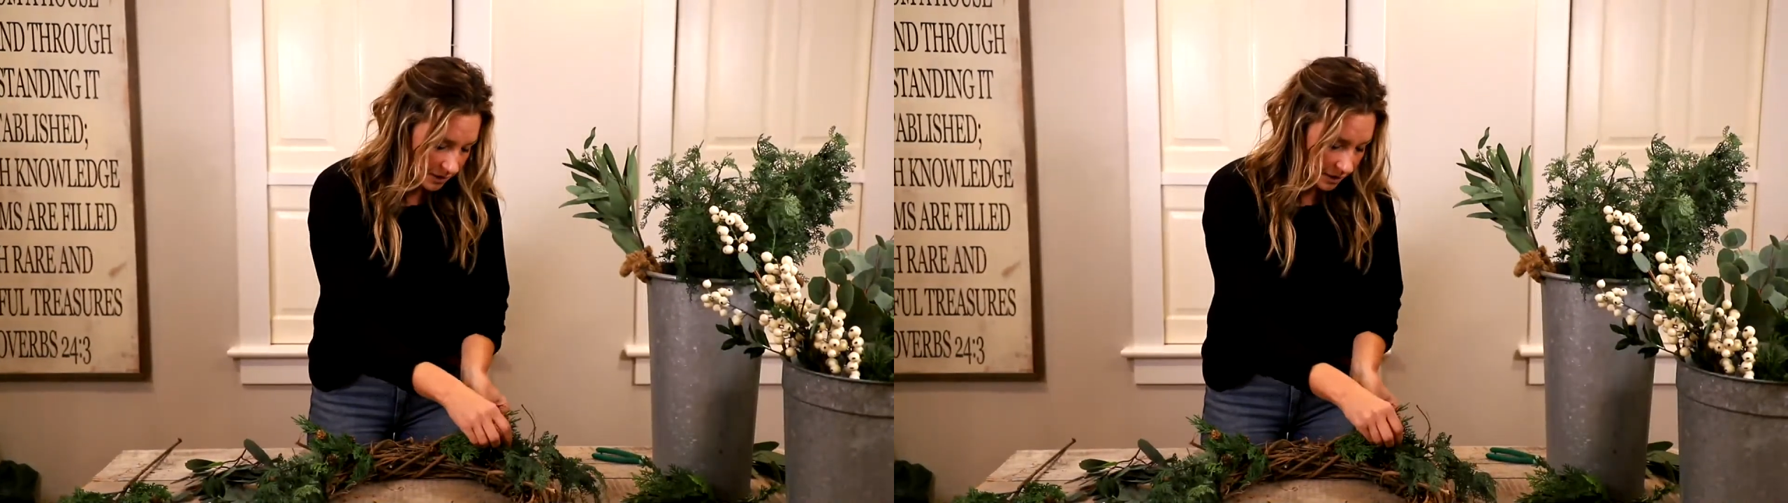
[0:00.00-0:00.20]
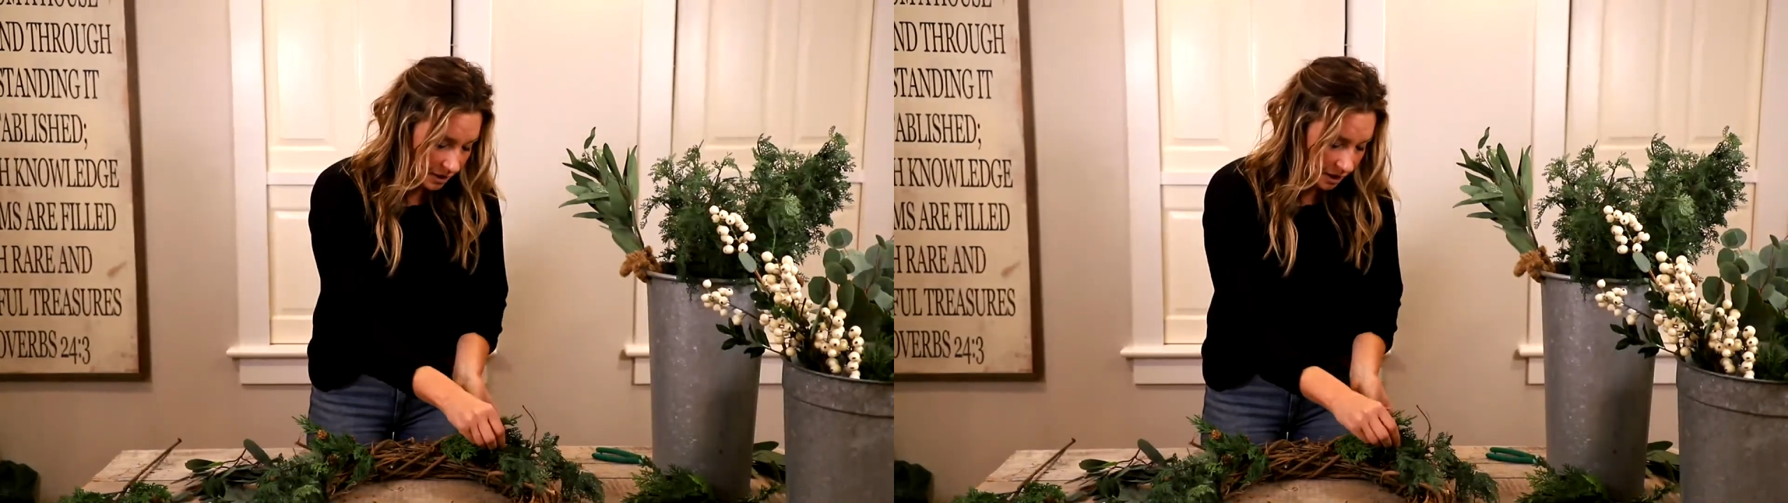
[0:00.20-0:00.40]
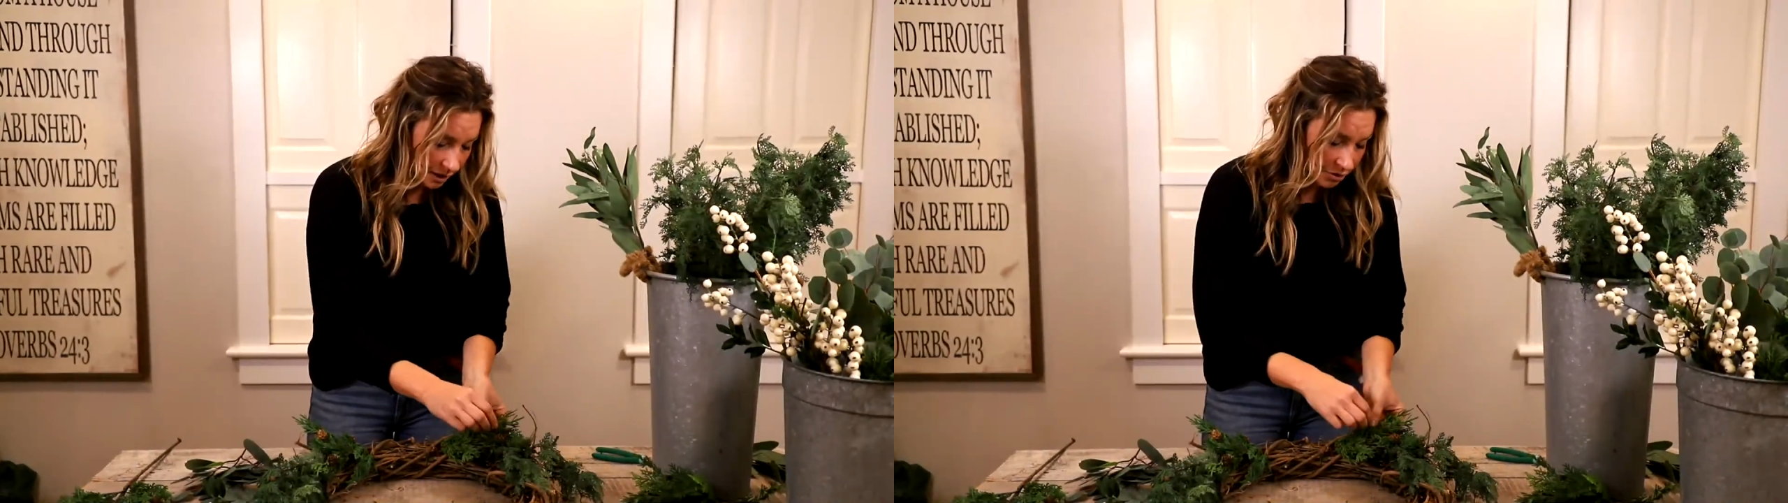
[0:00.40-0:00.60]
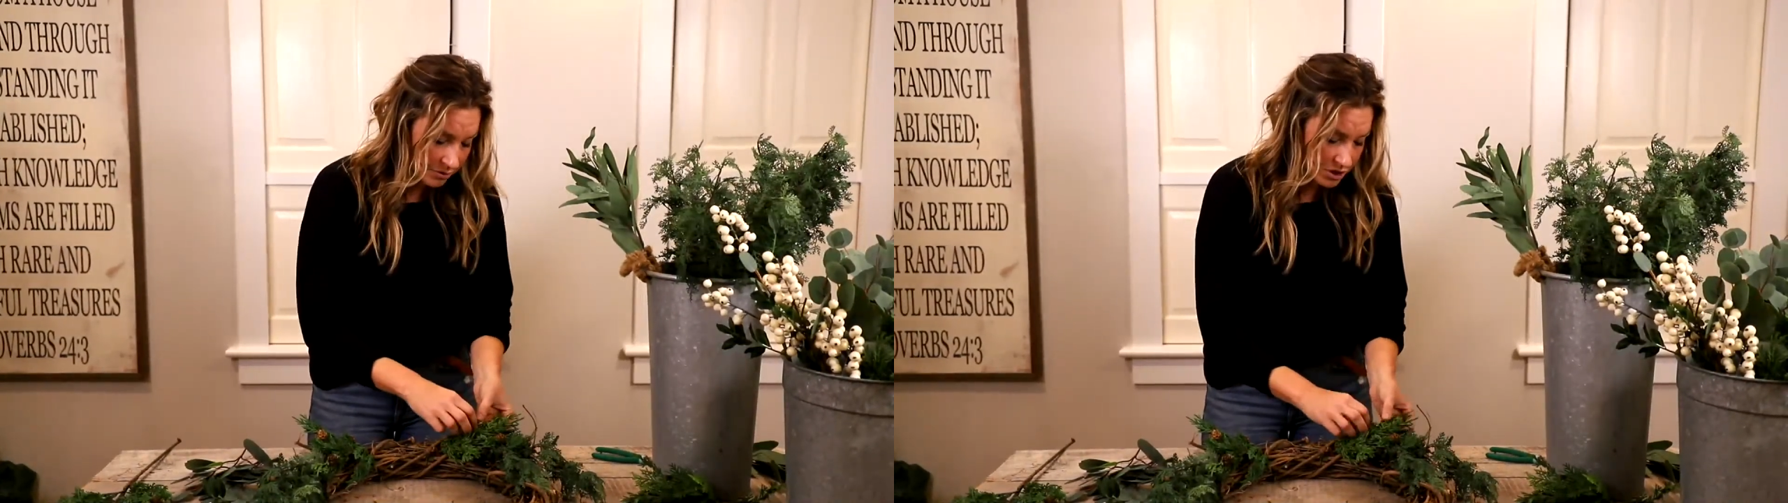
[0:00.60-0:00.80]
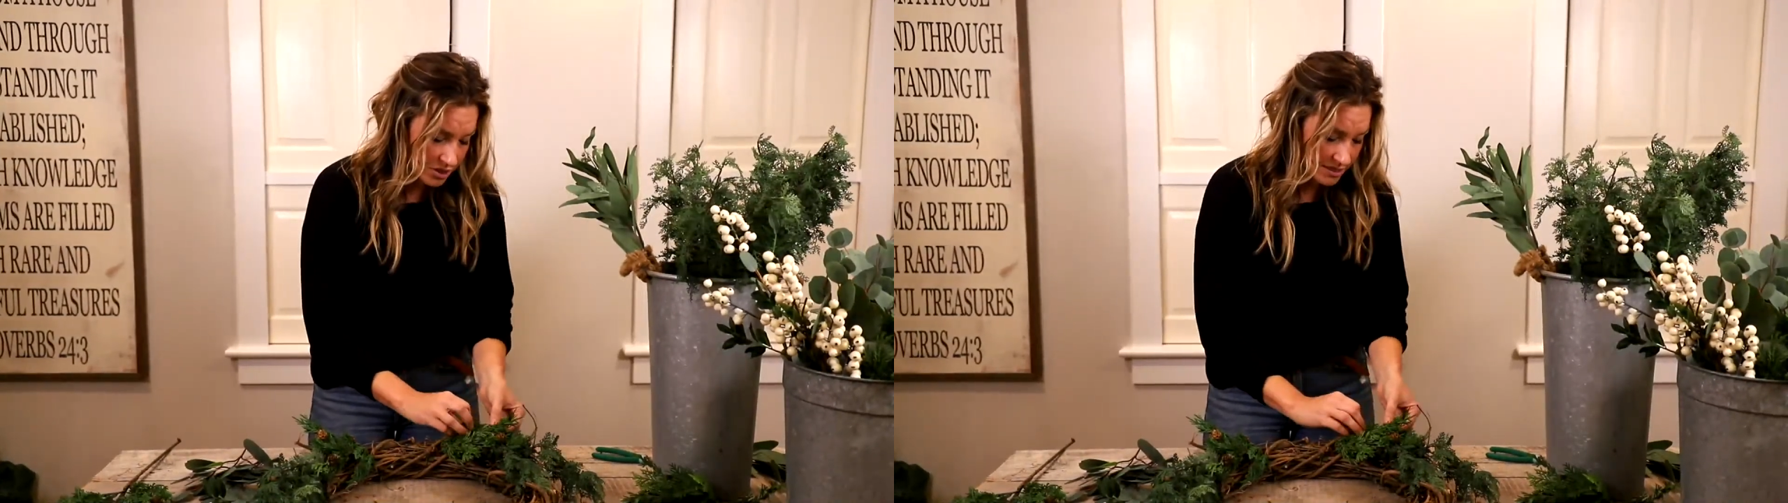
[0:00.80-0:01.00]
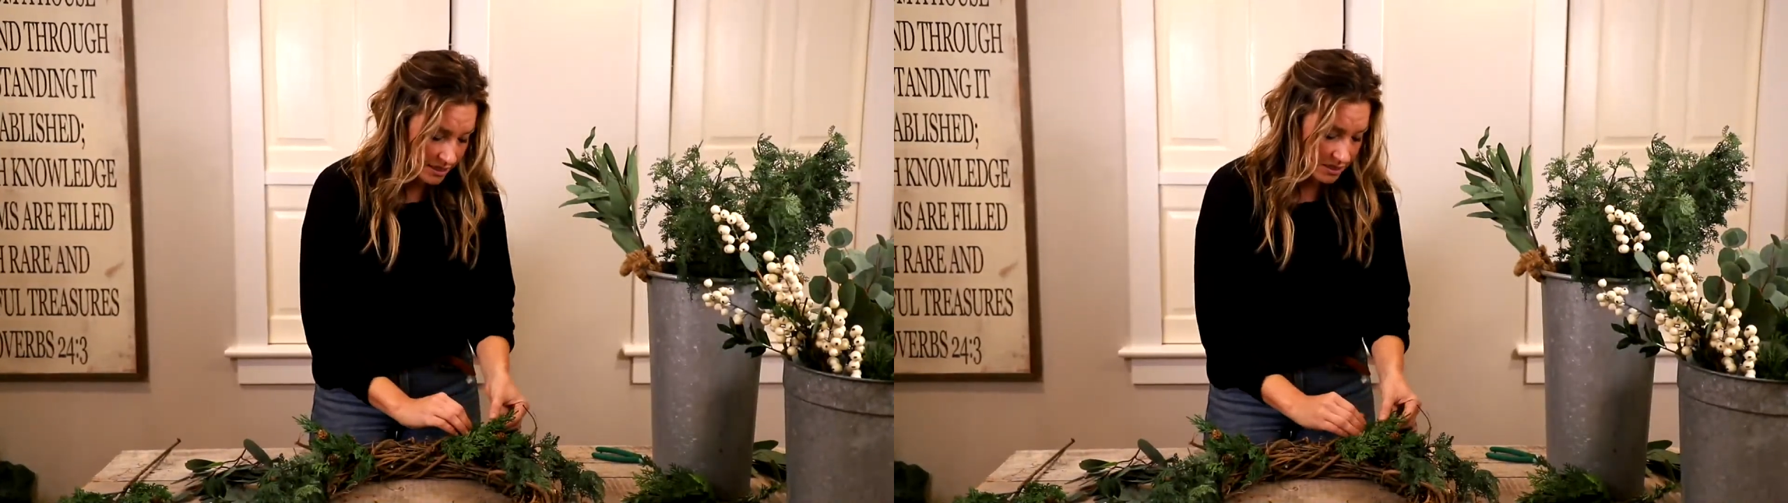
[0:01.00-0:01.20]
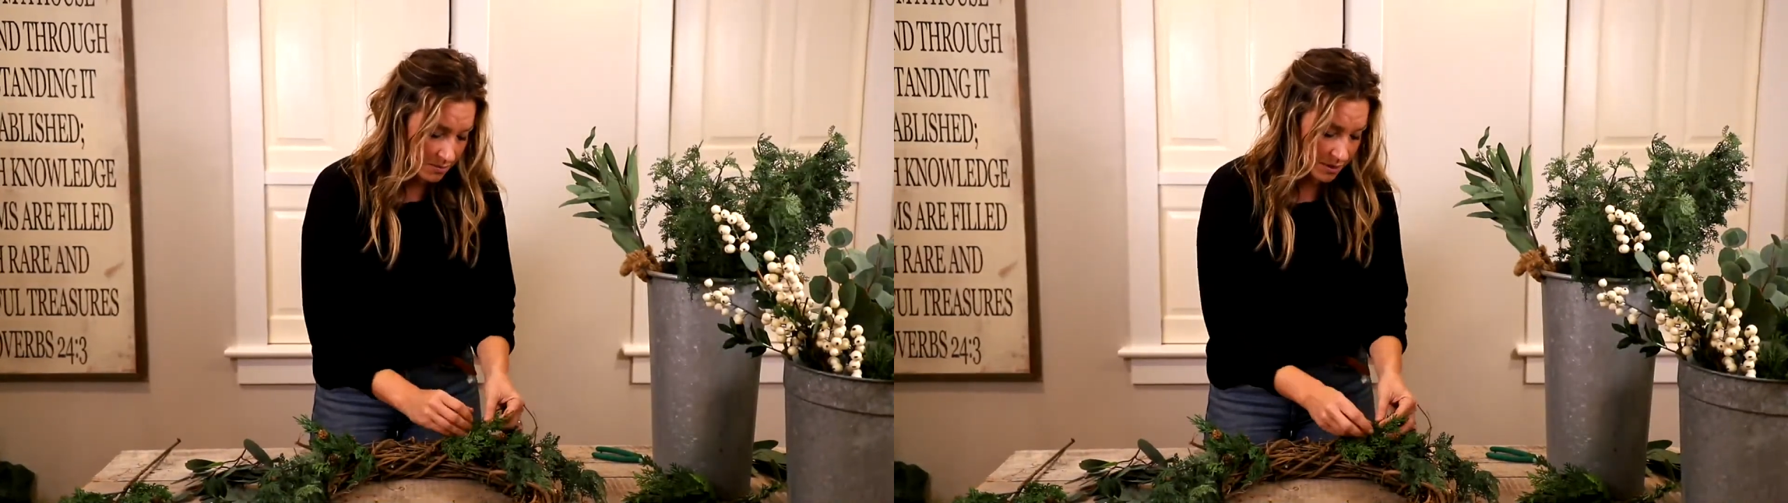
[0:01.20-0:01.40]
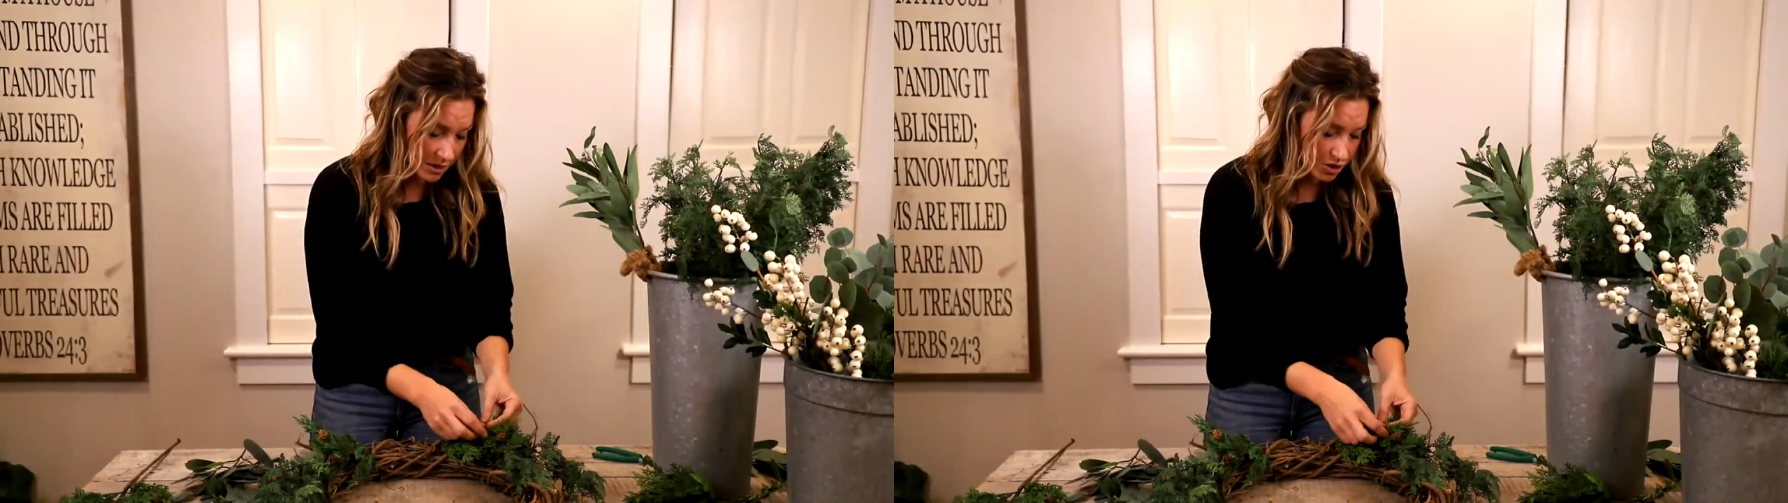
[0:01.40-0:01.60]
And I always just like to
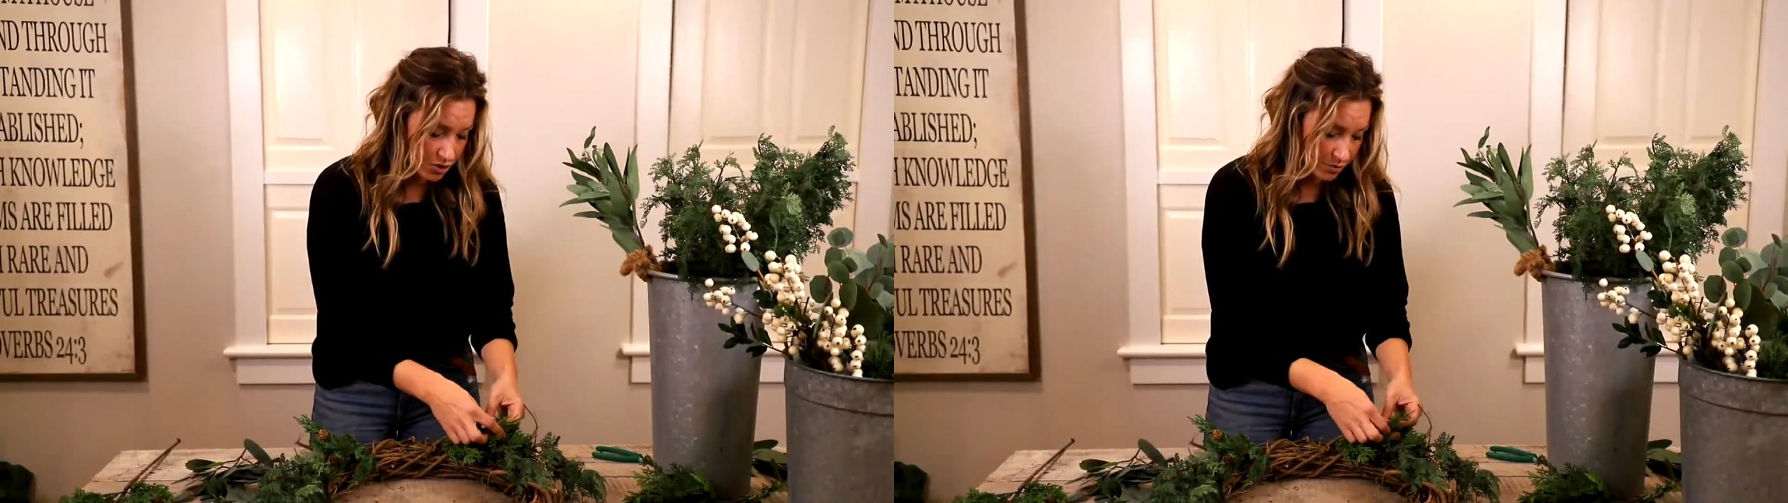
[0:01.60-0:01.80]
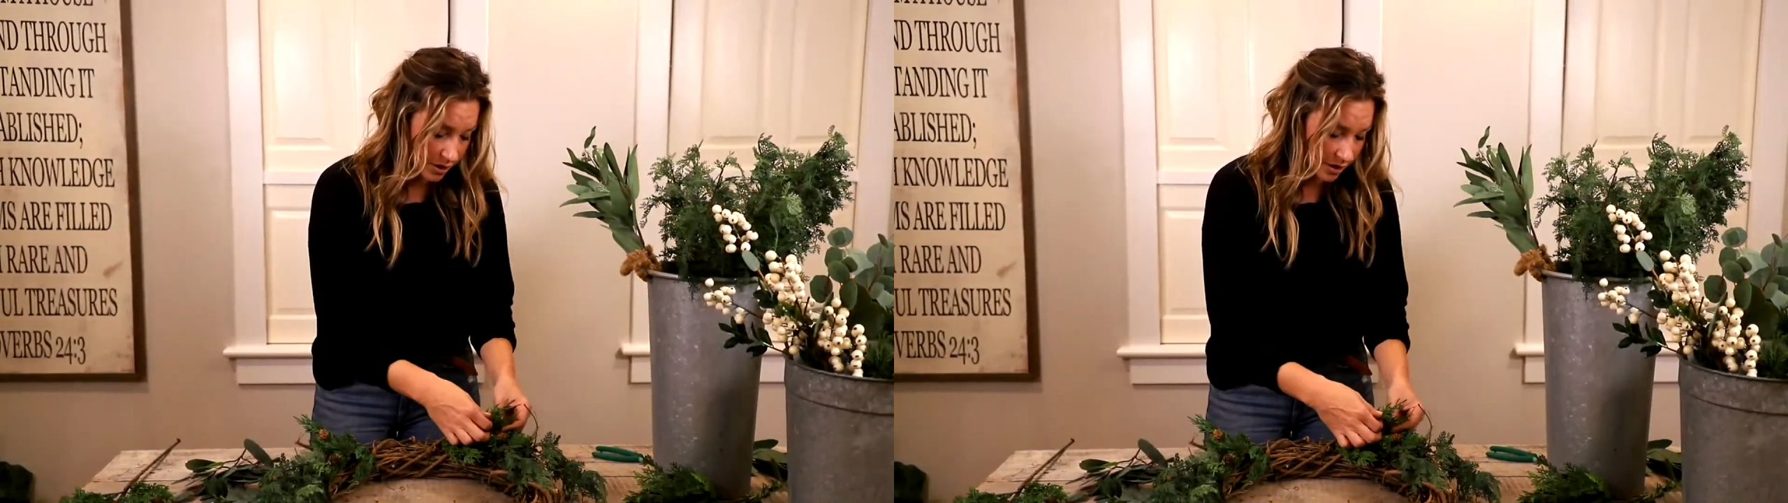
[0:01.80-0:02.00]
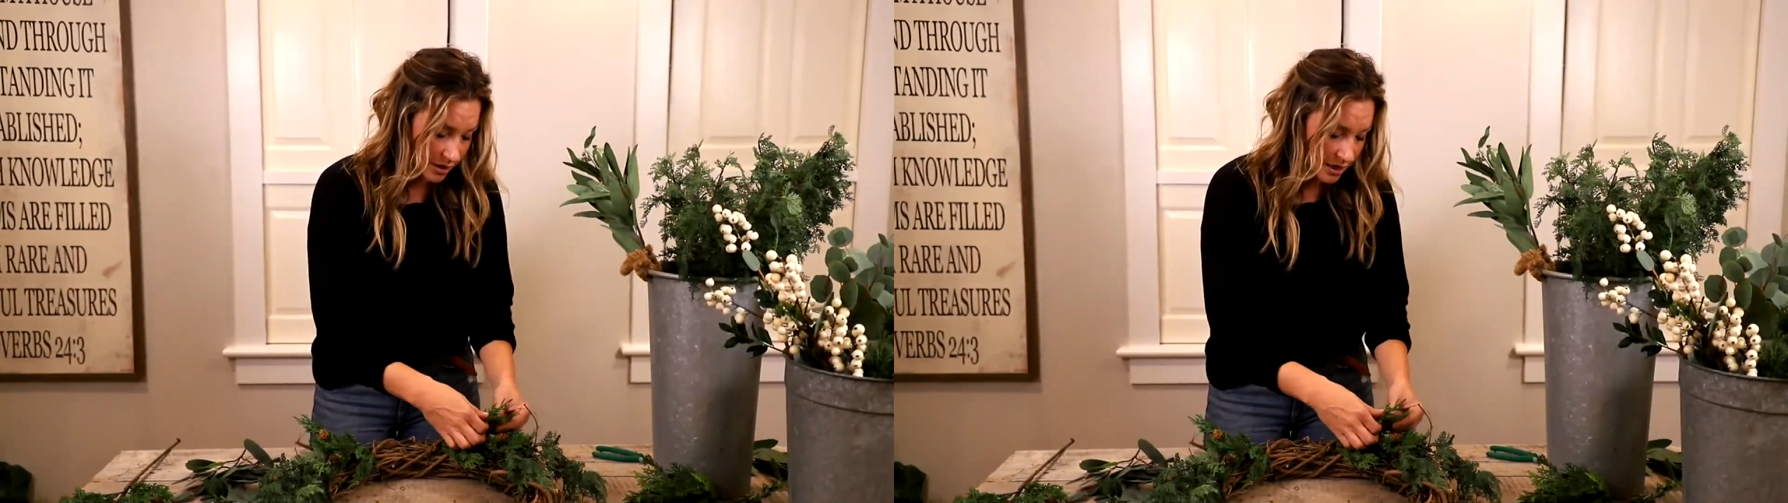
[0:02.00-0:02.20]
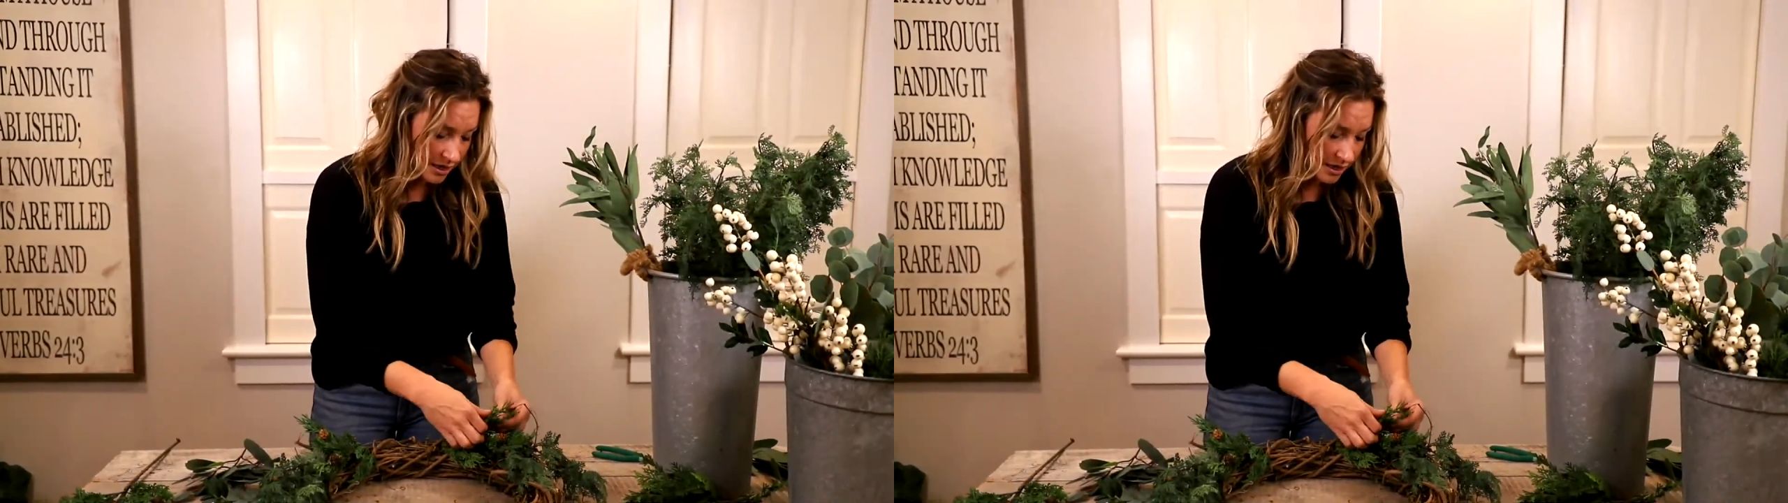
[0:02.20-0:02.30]
make sure